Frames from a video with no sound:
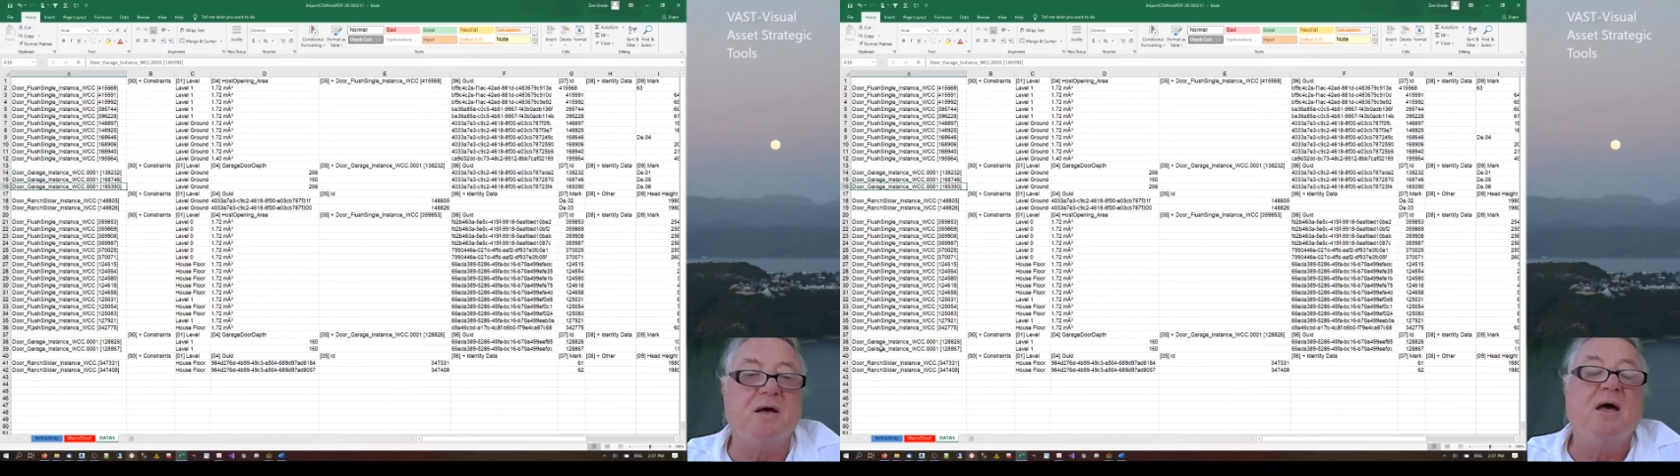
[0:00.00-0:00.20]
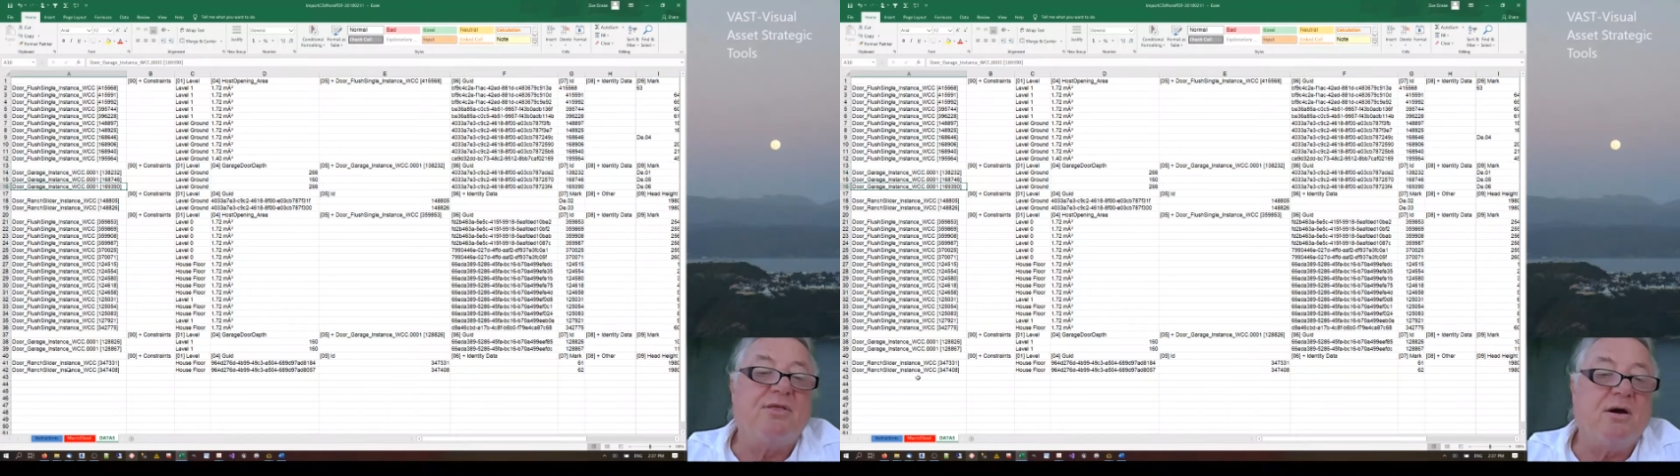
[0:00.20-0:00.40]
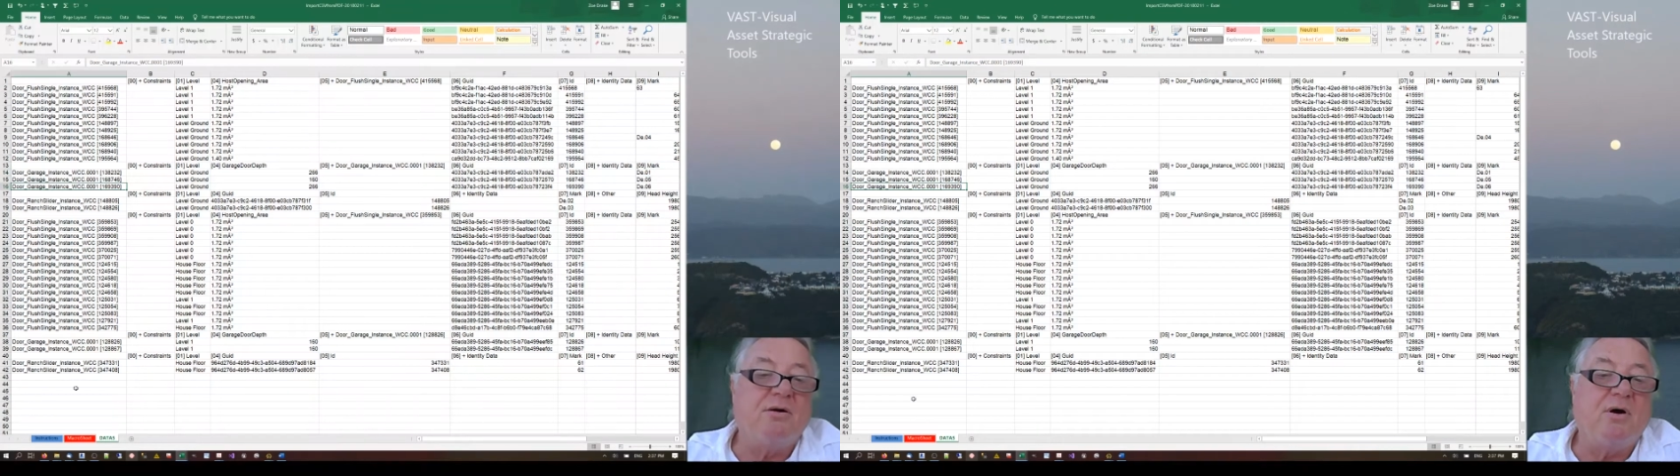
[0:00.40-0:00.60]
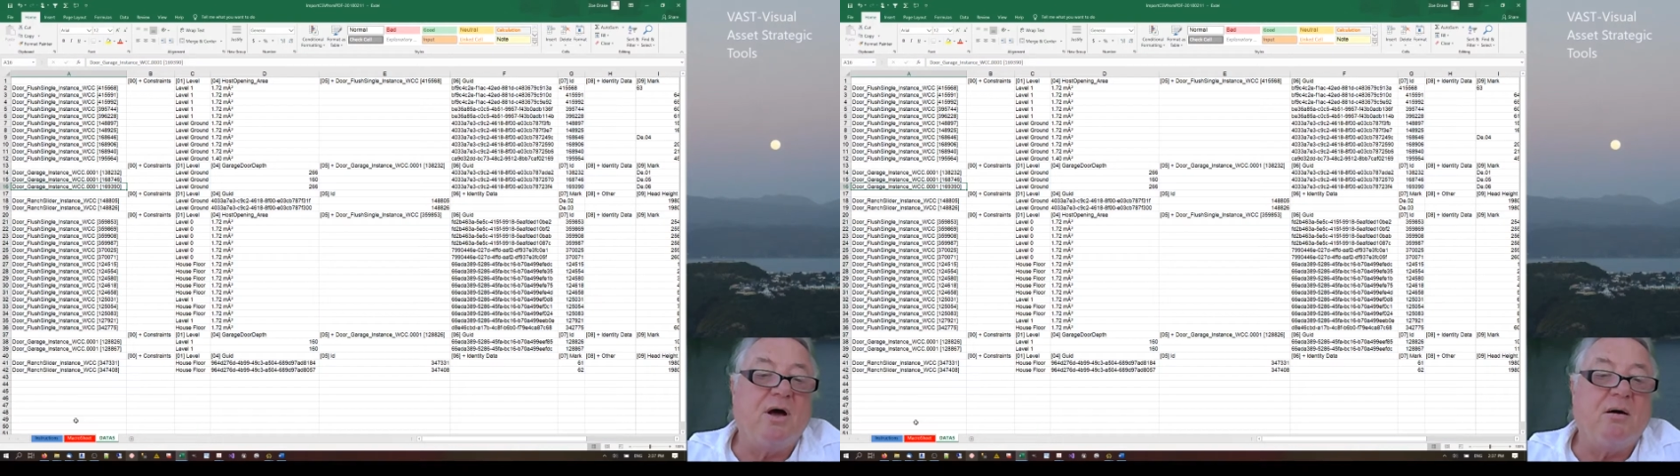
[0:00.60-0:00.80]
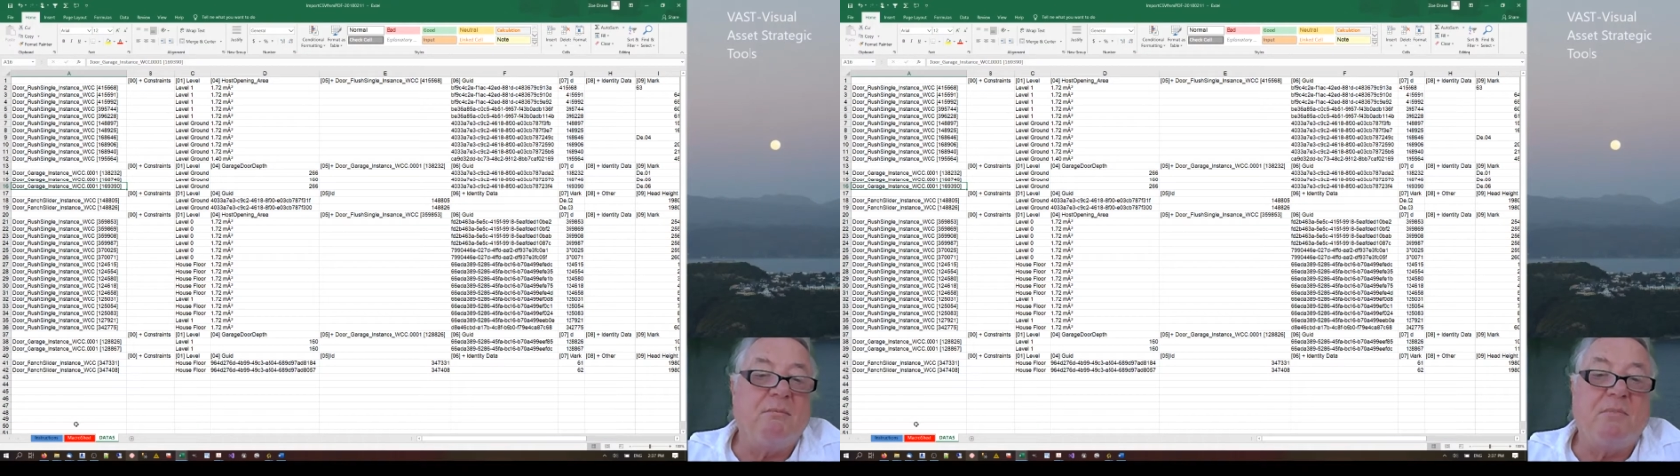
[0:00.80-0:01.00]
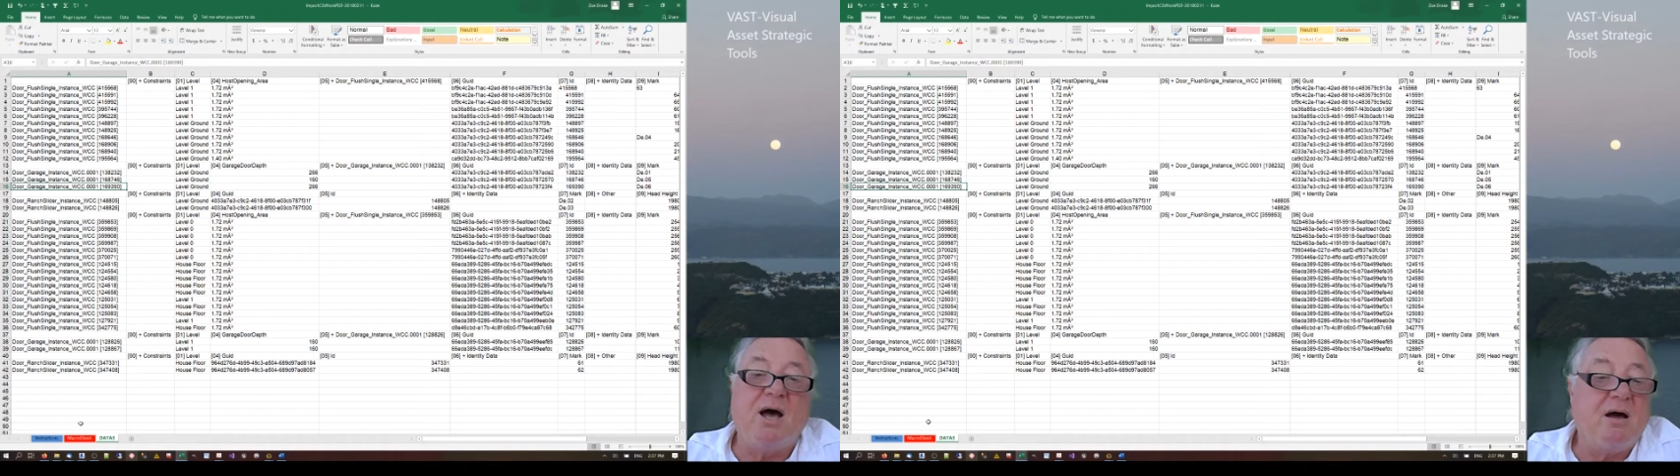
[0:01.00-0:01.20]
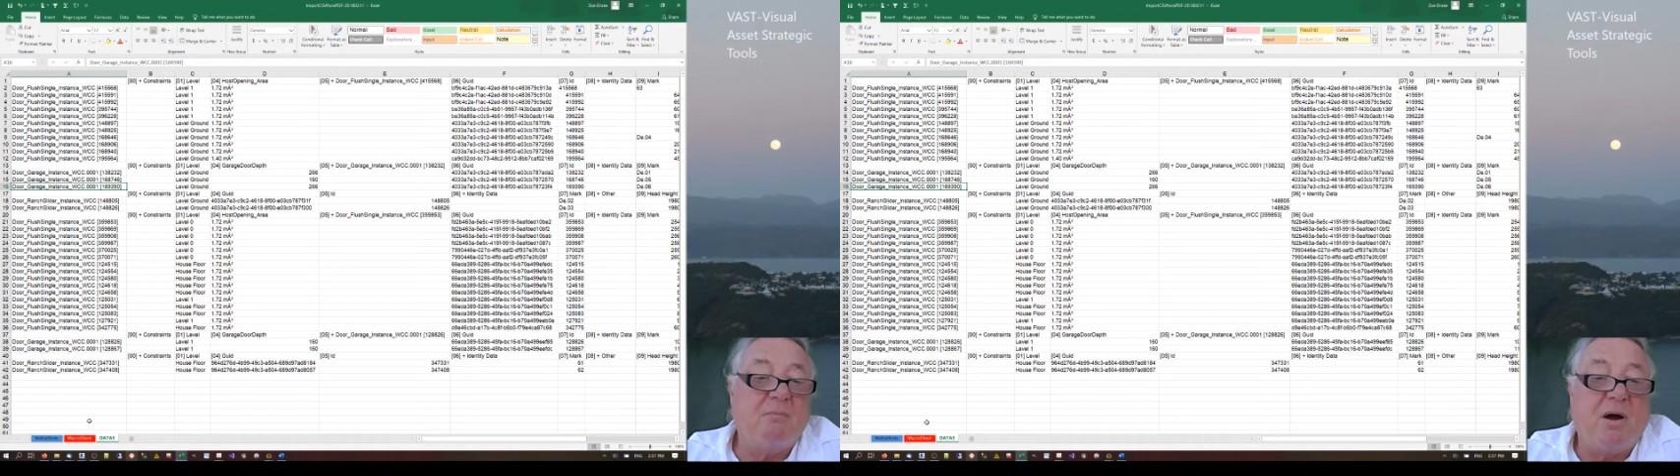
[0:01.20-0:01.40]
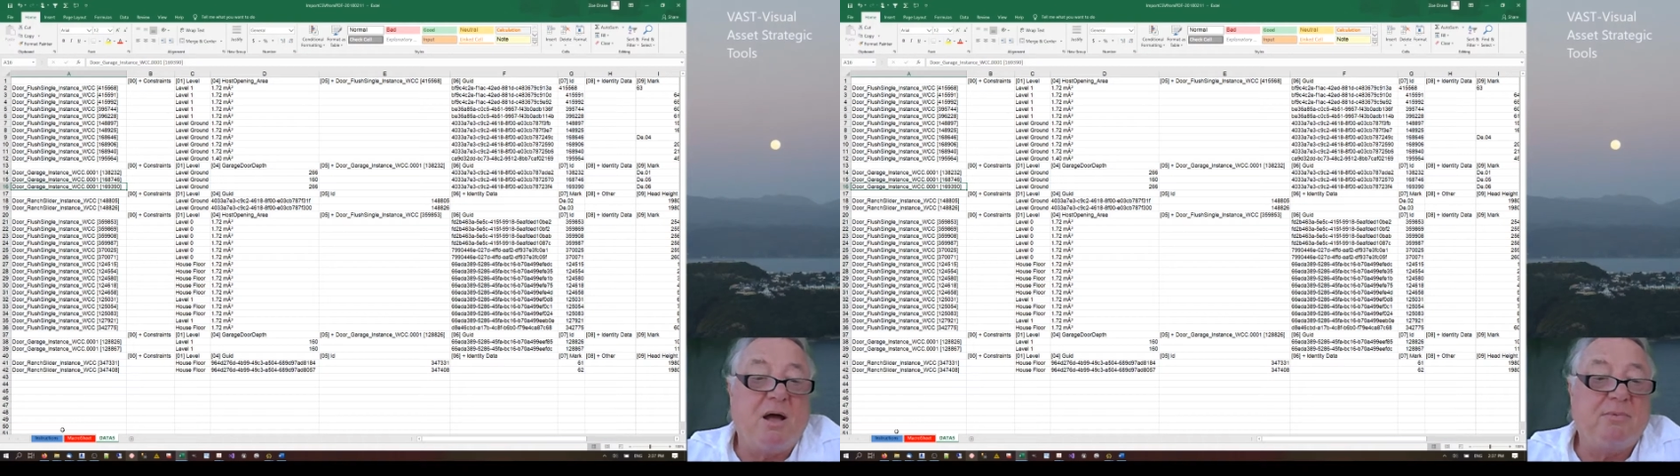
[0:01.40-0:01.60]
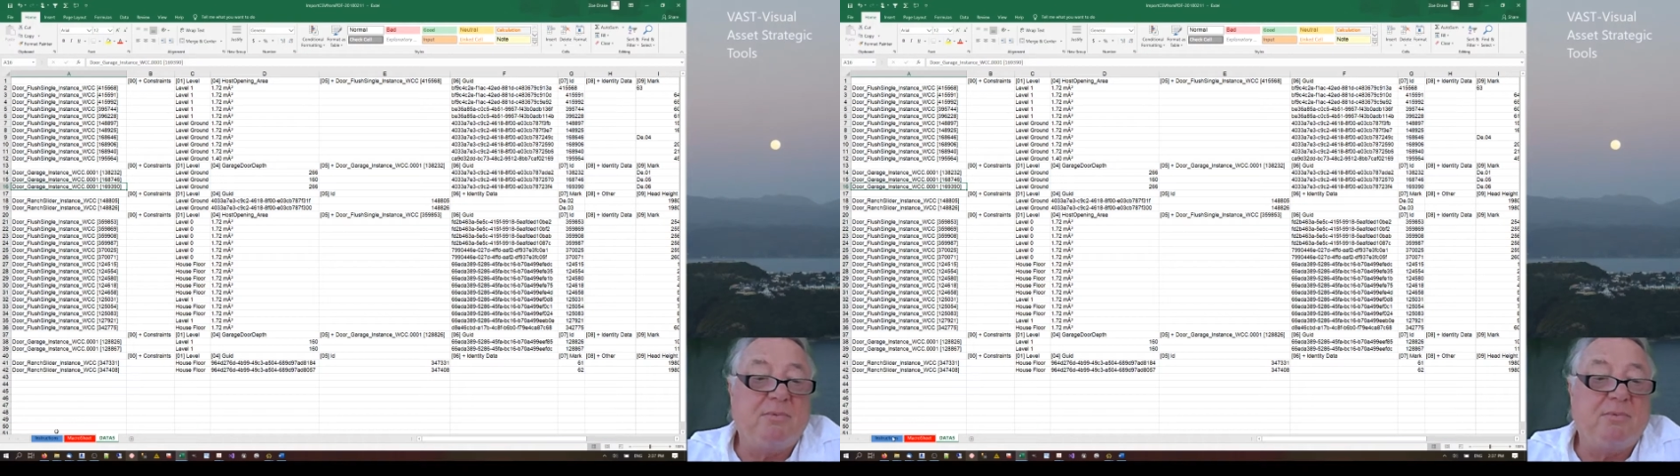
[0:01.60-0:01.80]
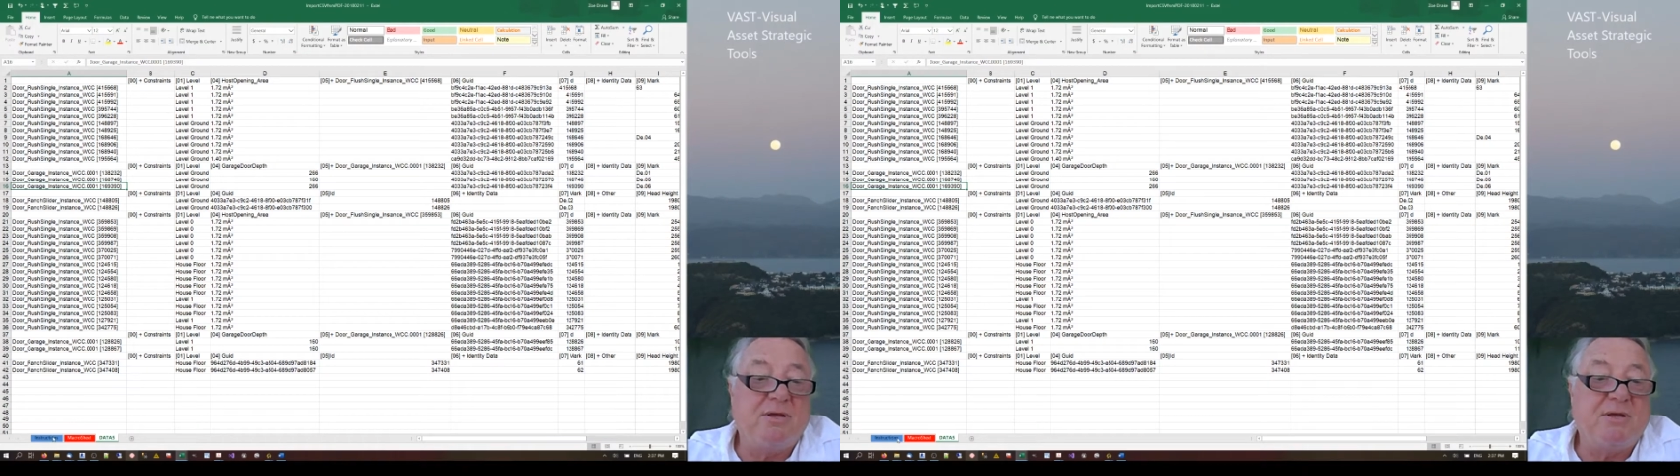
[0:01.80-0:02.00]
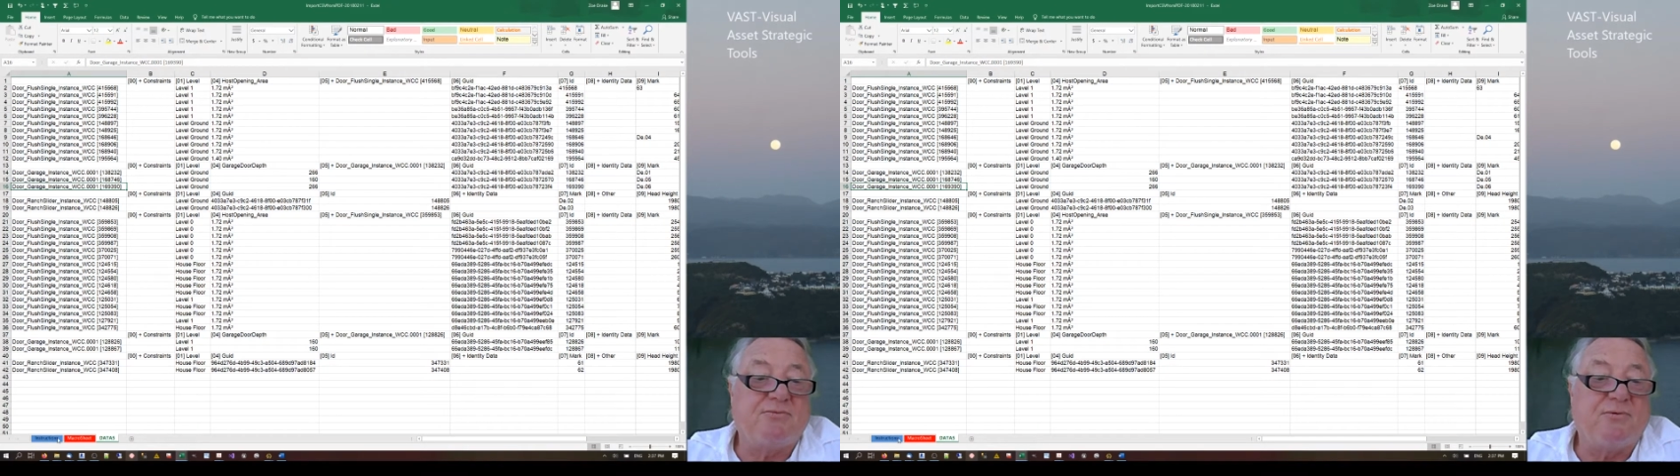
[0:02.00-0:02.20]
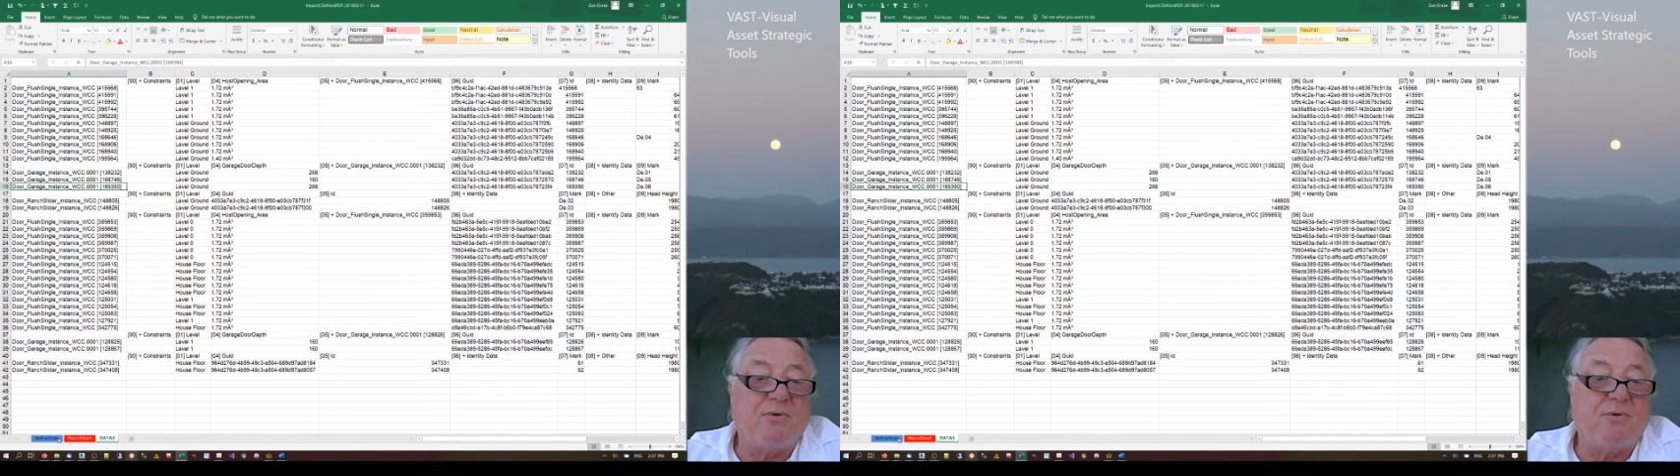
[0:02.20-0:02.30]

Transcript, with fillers: that um, uh, might be useful.